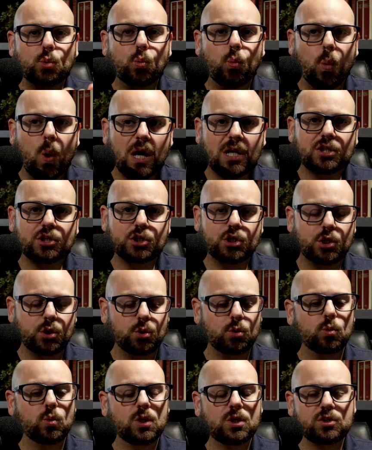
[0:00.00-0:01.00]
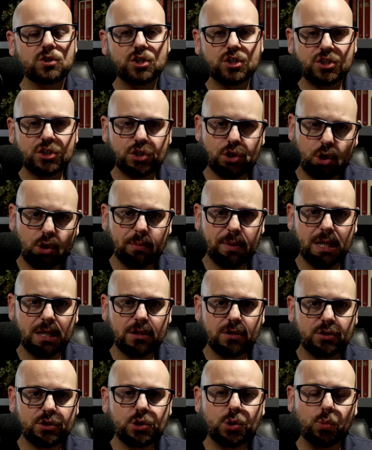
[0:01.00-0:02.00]
want to disturb it,
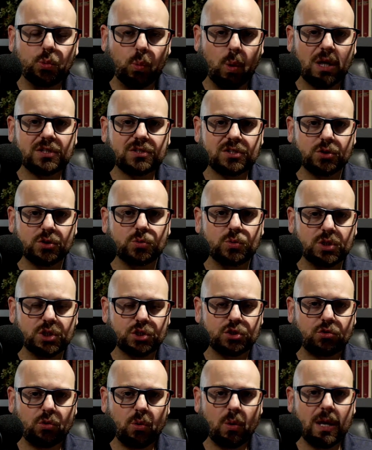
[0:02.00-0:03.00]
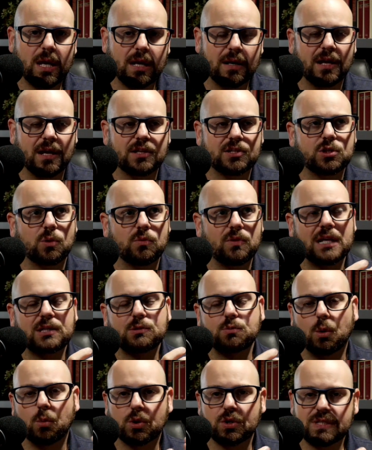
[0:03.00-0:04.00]
to want to destroy it. And so that's
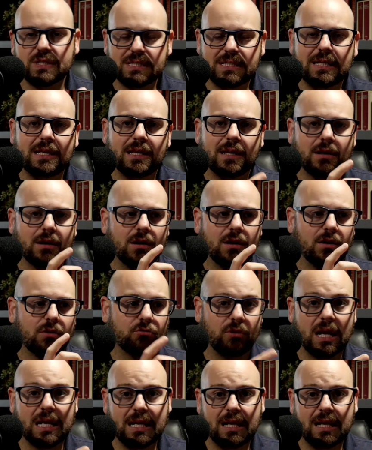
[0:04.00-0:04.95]
what we're seeing right